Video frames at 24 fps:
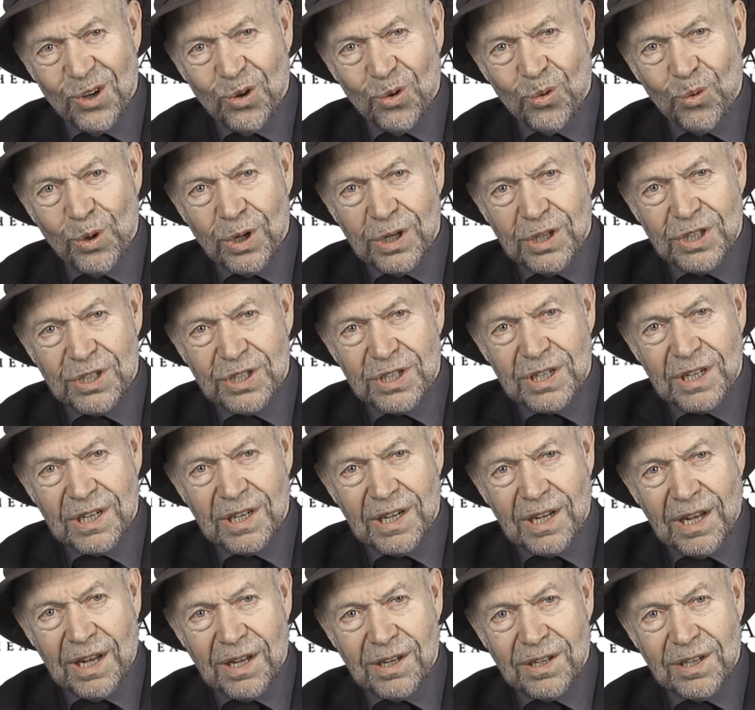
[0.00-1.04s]
which
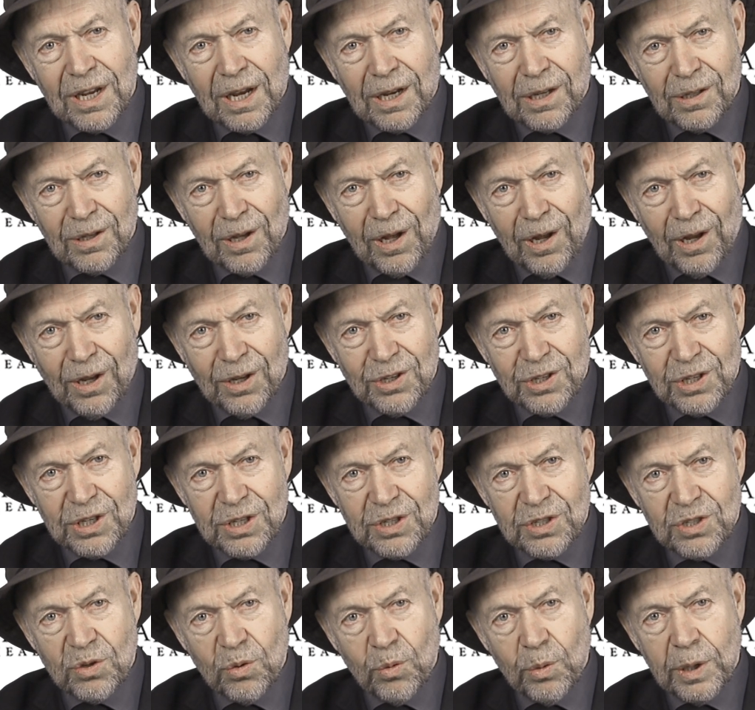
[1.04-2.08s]
uh, technology
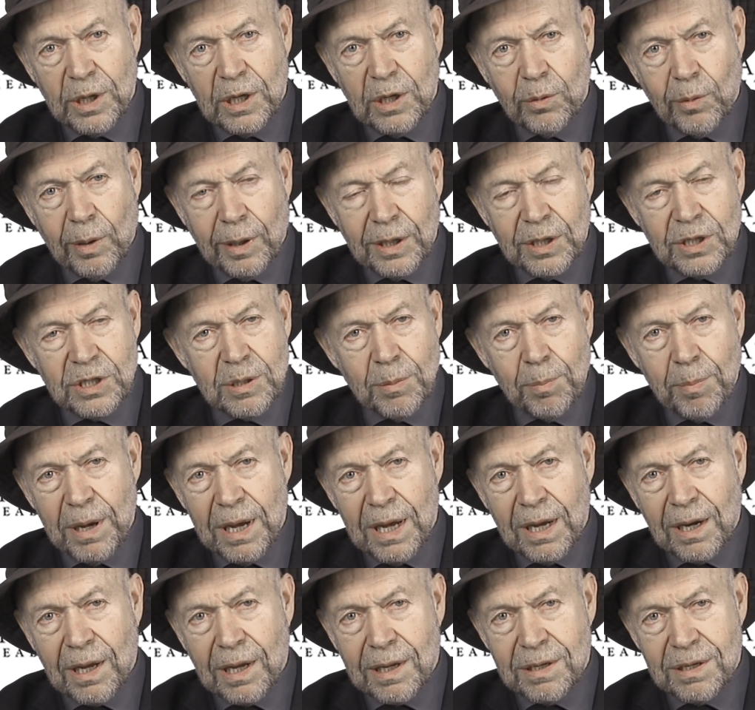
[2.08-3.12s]
is the winning one is a
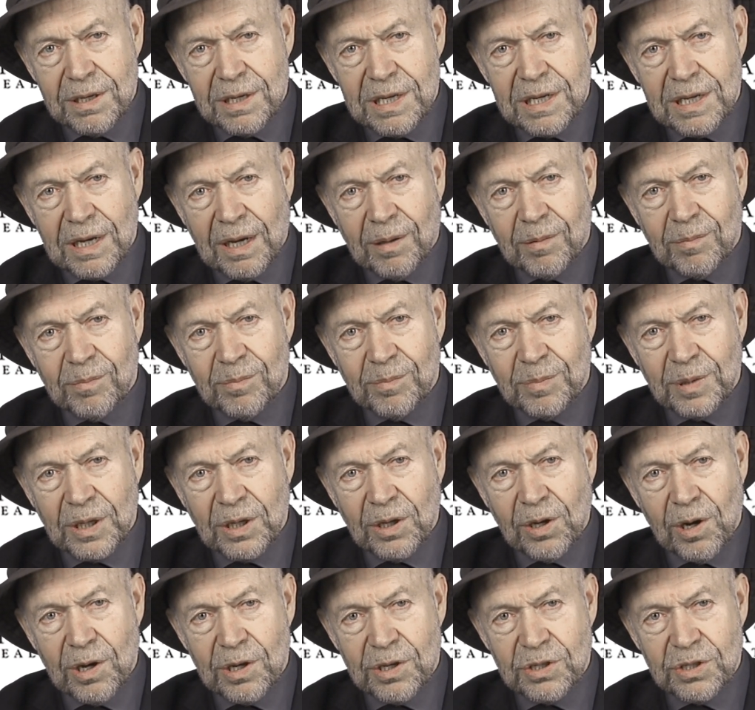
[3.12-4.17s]
bad idea
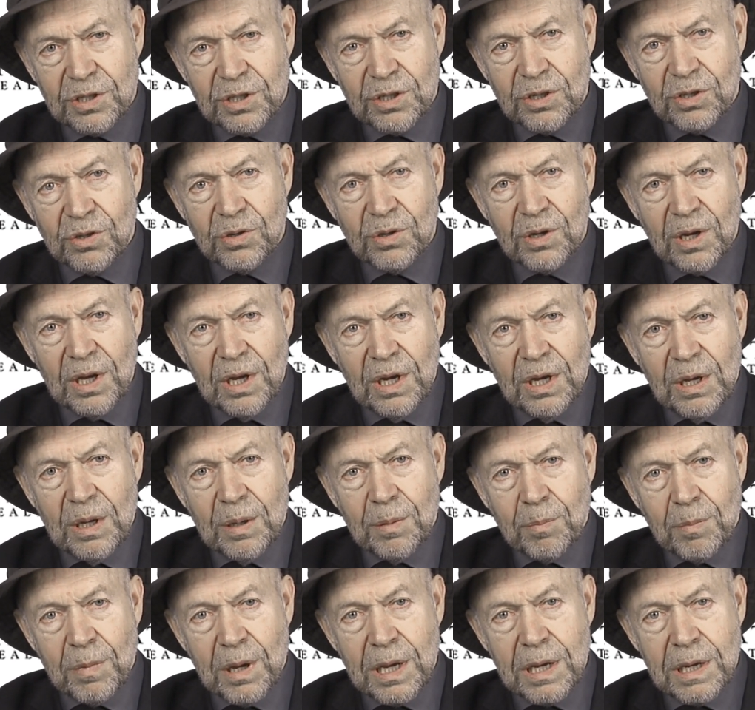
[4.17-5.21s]
because you
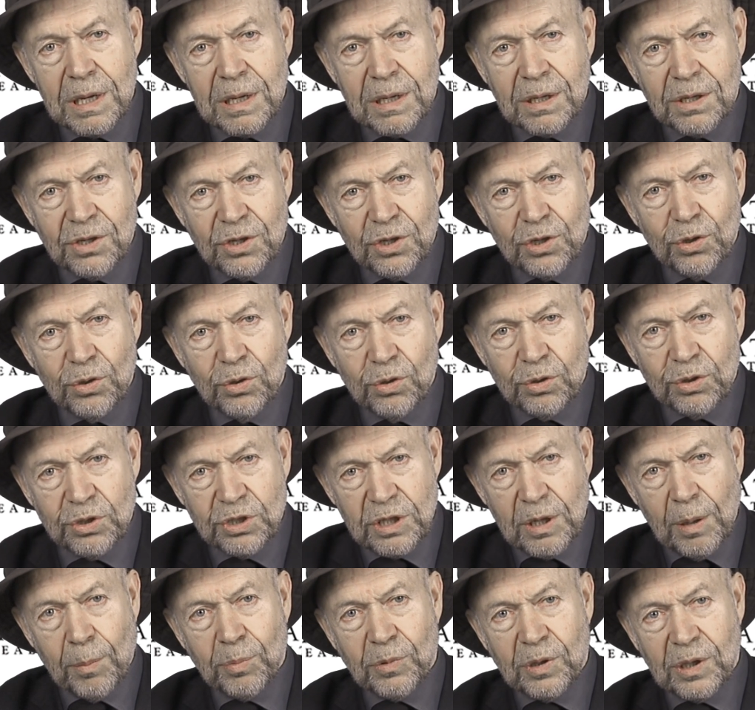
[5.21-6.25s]
may choose
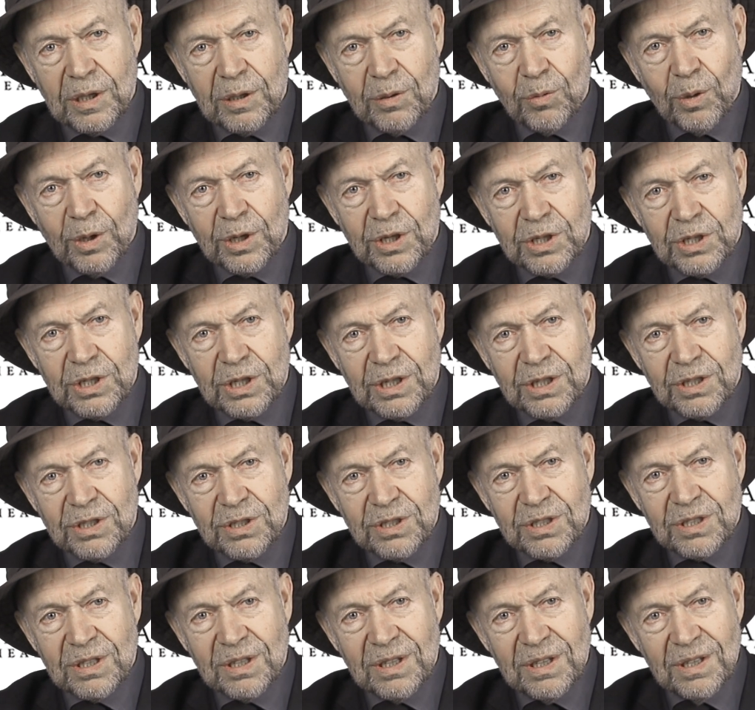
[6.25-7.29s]
something which
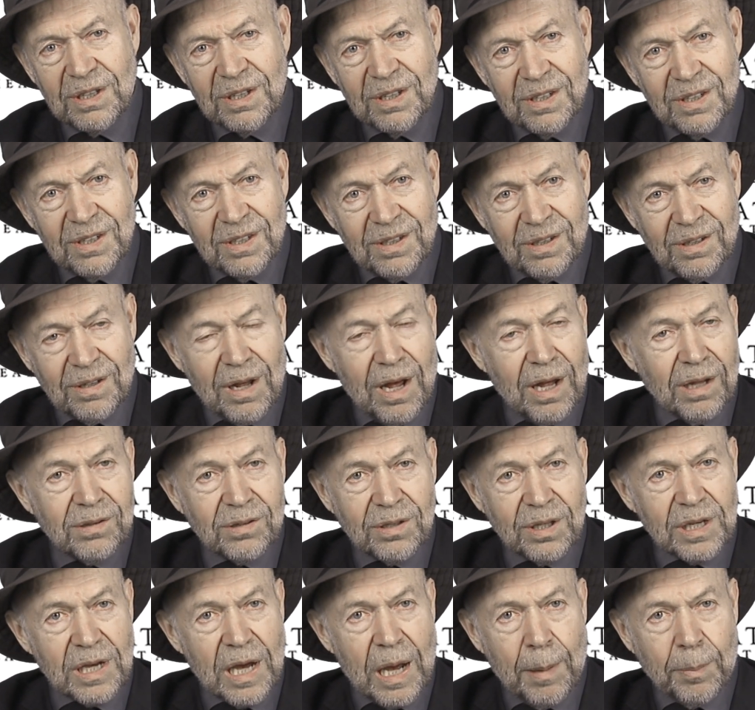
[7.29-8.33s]
is not
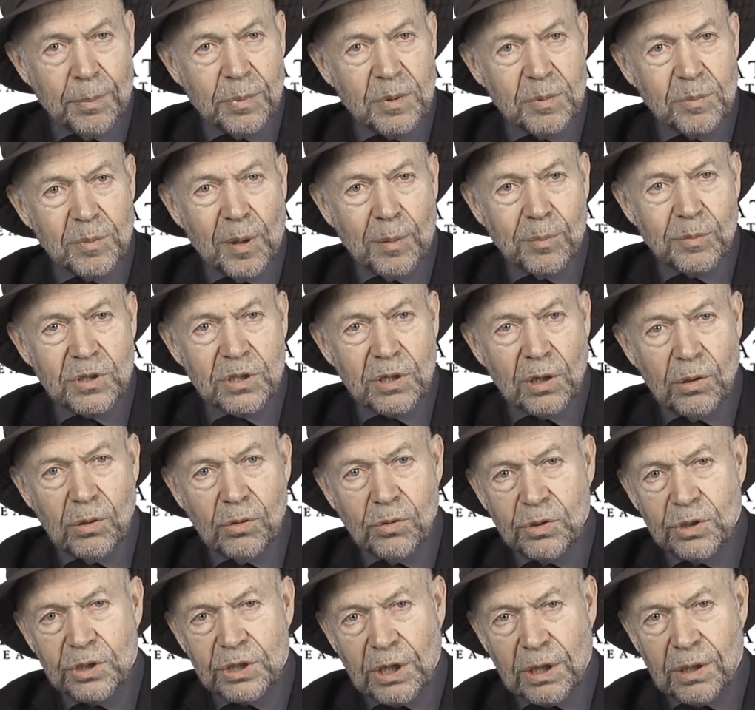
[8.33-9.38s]
the optimum
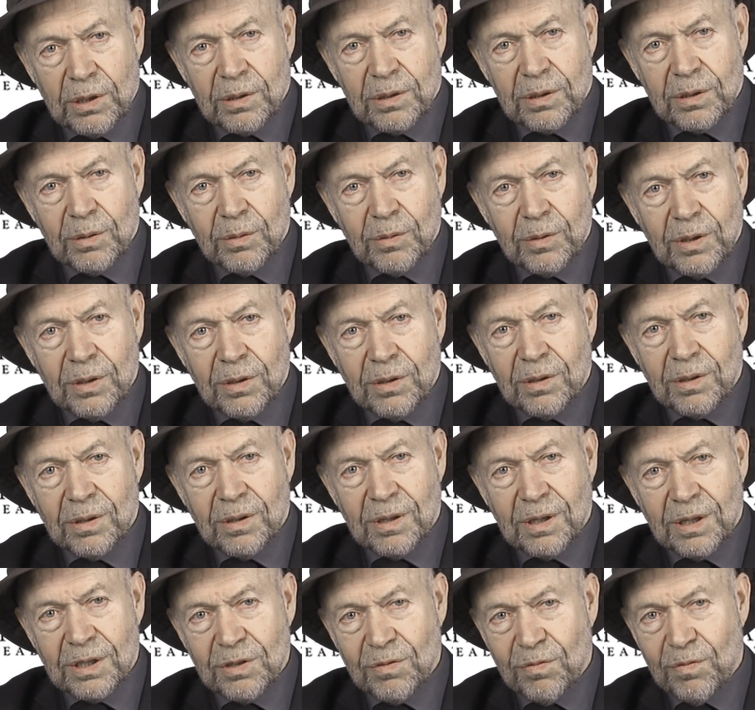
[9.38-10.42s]
solution. We,
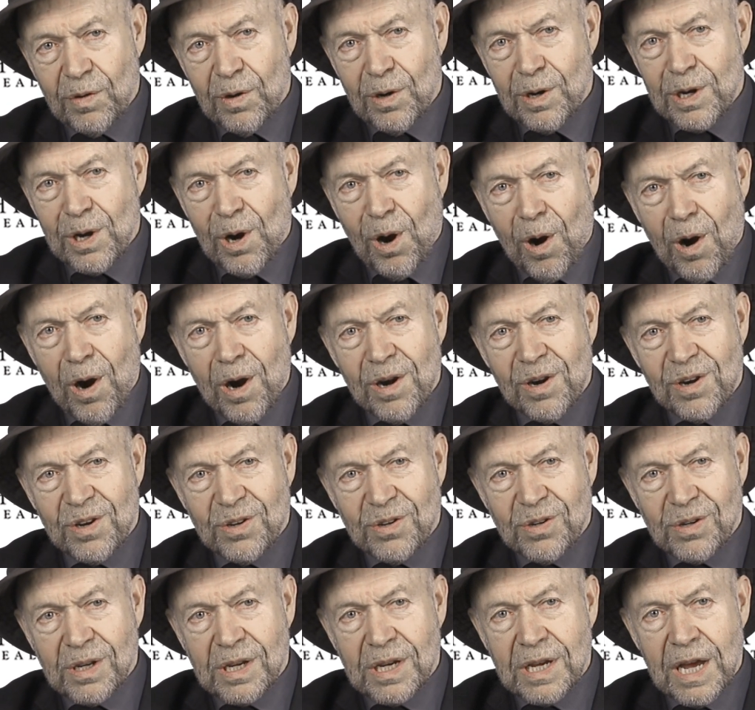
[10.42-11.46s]
it's very hard
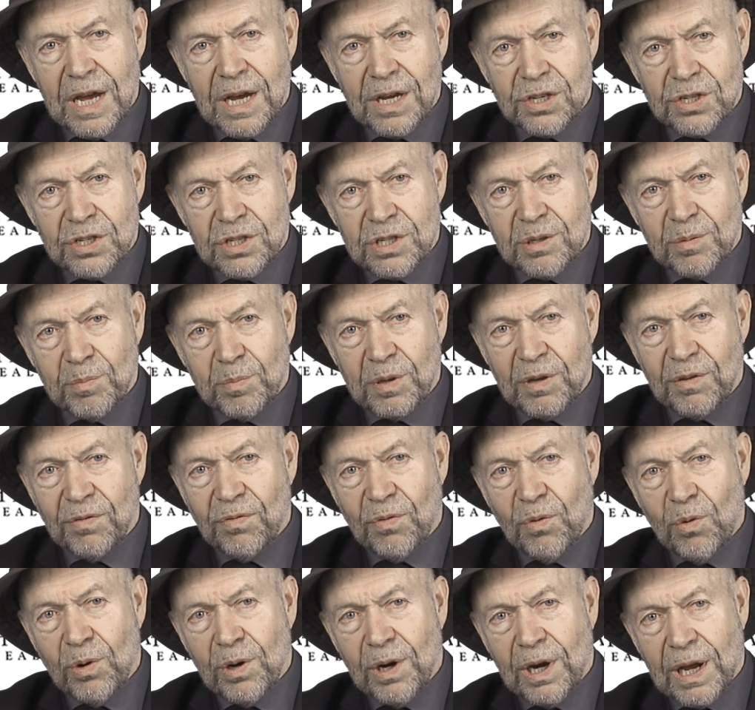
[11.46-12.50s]
to guess
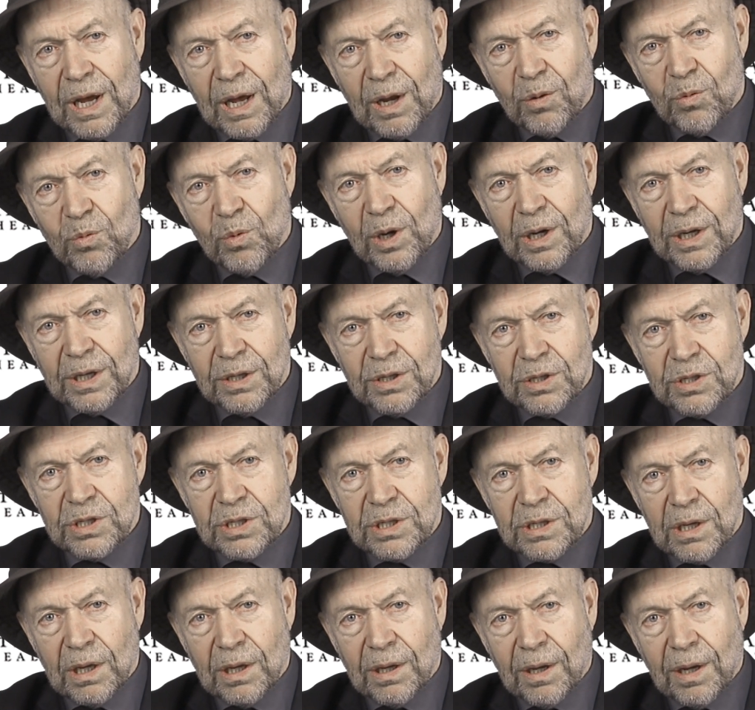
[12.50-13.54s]
beforehand what
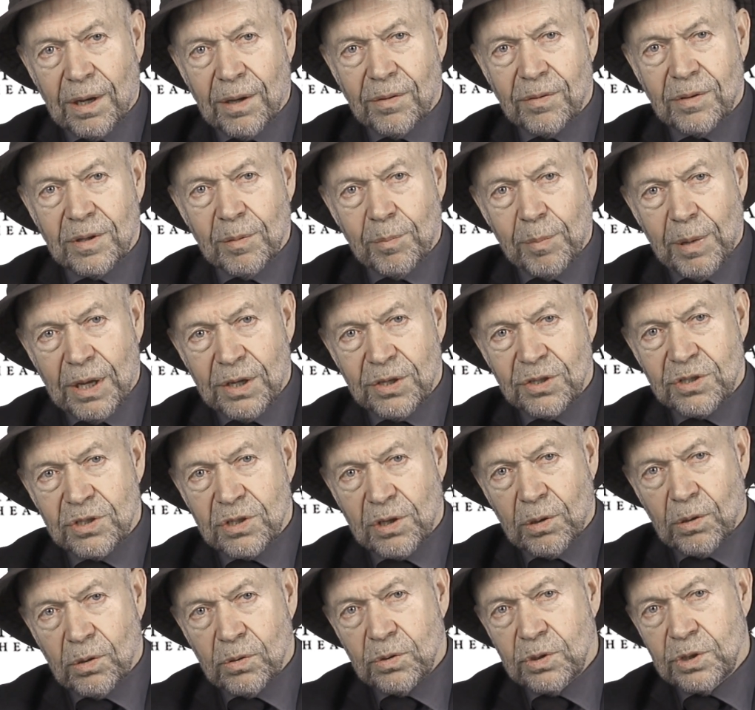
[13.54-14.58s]
is uh, the best
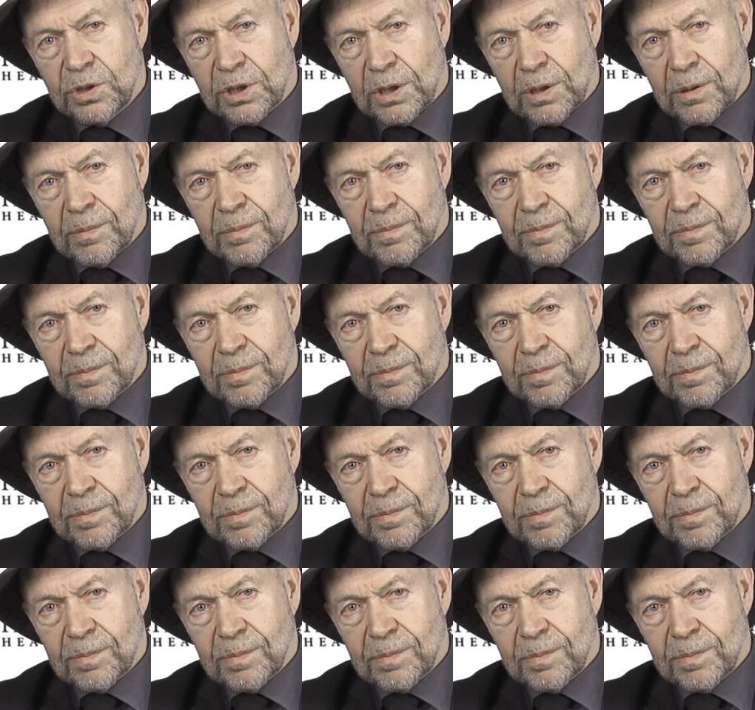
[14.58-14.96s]
solution.